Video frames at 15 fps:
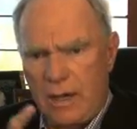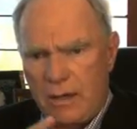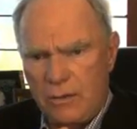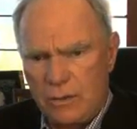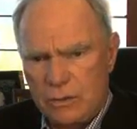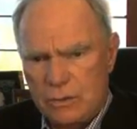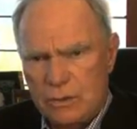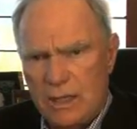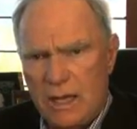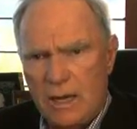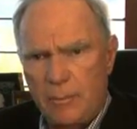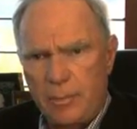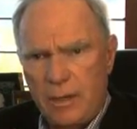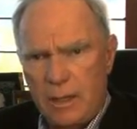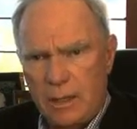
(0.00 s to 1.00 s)
and the
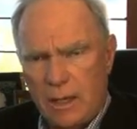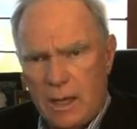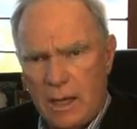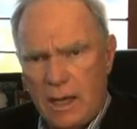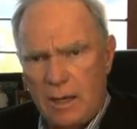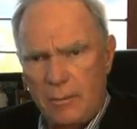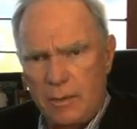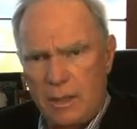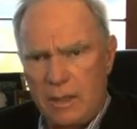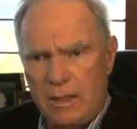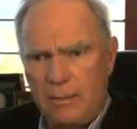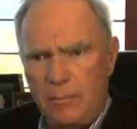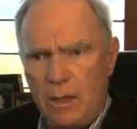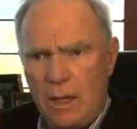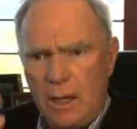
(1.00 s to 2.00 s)
setup in
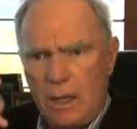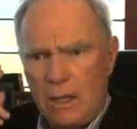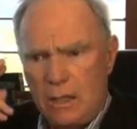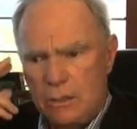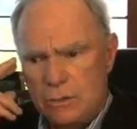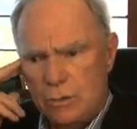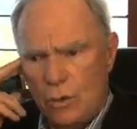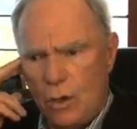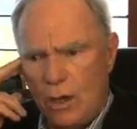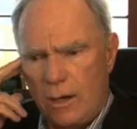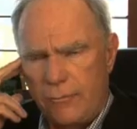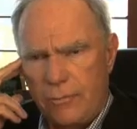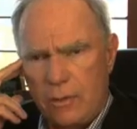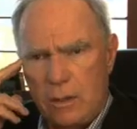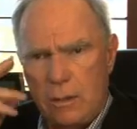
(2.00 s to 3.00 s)
comedy is
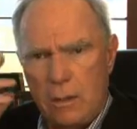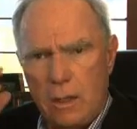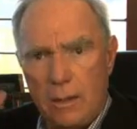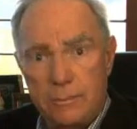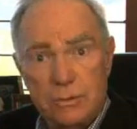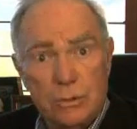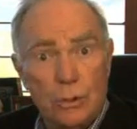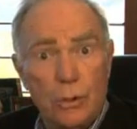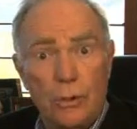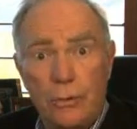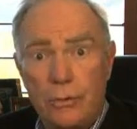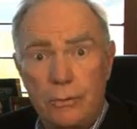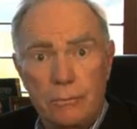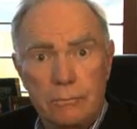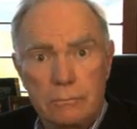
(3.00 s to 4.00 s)
often absurd.